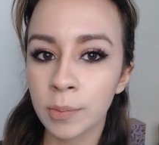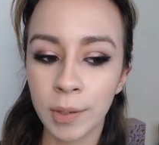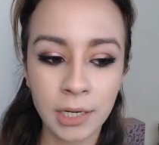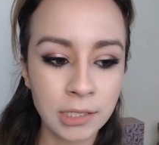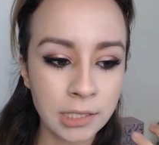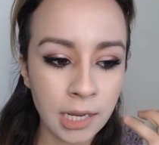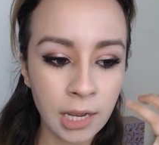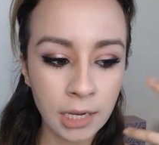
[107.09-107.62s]
but
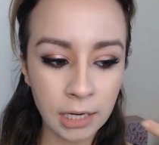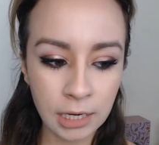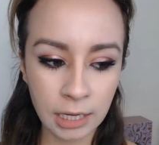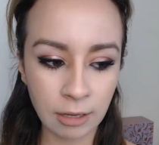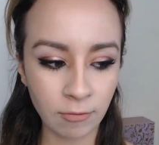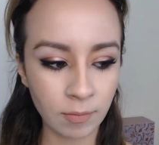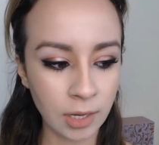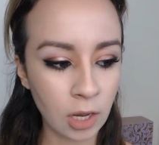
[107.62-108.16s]
it's not gonna
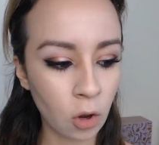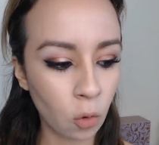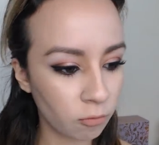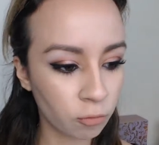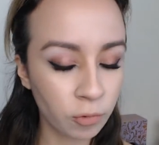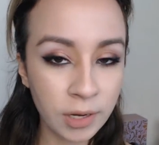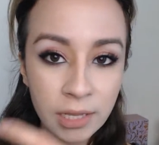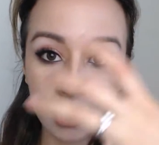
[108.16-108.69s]
give me a
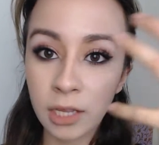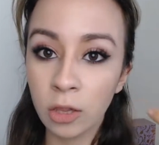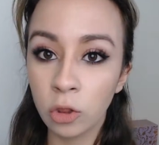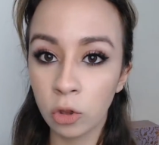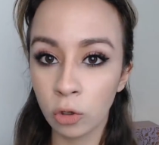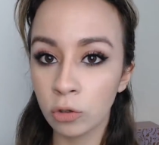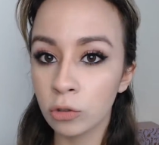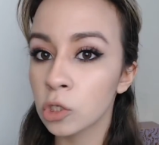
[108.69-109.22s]
really
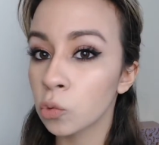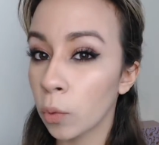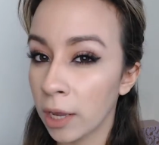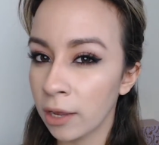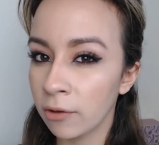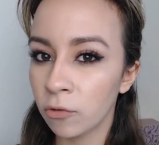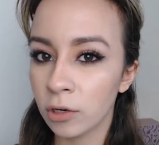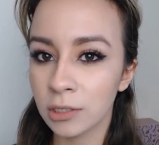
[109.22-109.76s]
loose
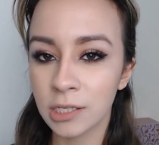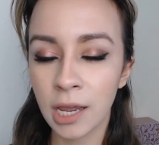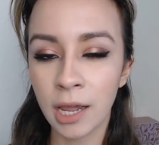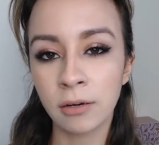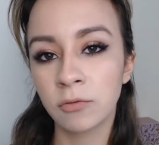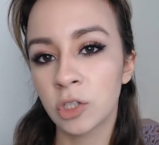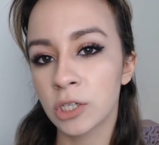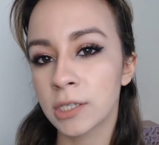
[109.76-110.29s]
wave where it's kind
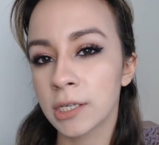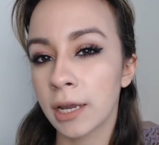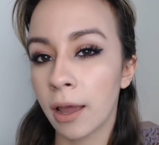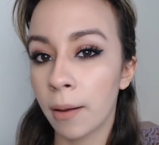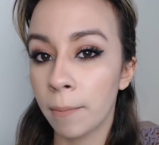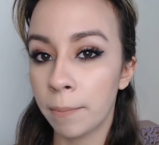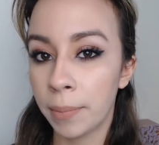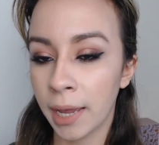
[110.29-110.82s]
of just like a
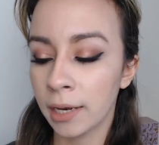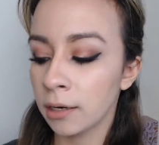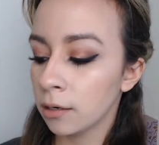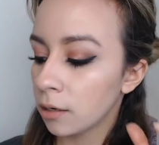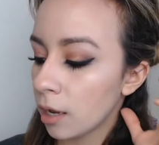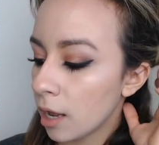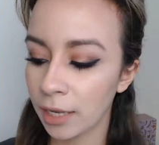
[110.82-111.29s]
bend.